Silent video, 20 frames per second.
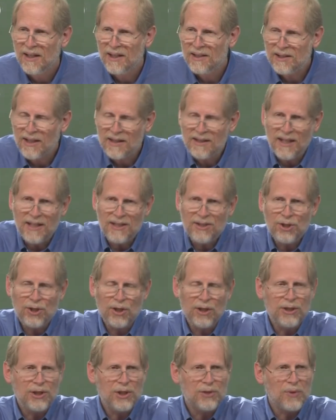He said these
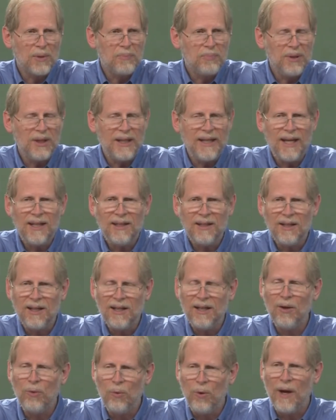churches were planted
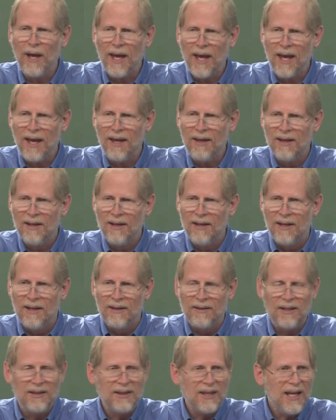in a way
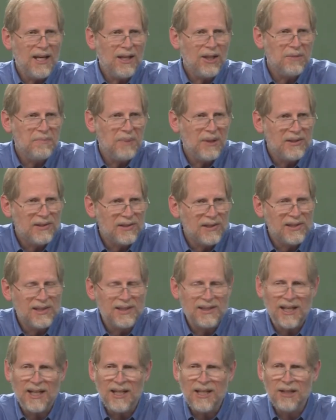that they could be
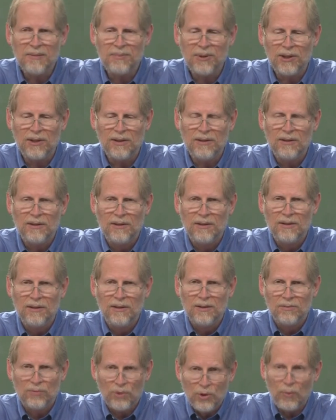sustainable
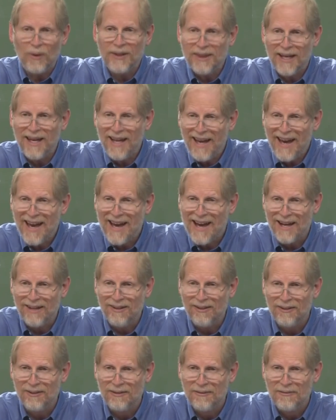with what they
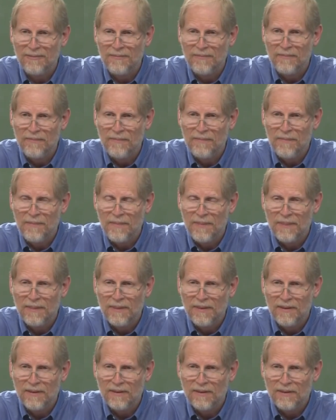had.
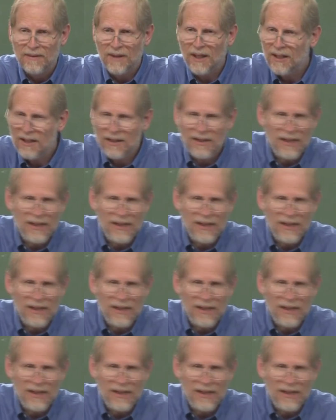They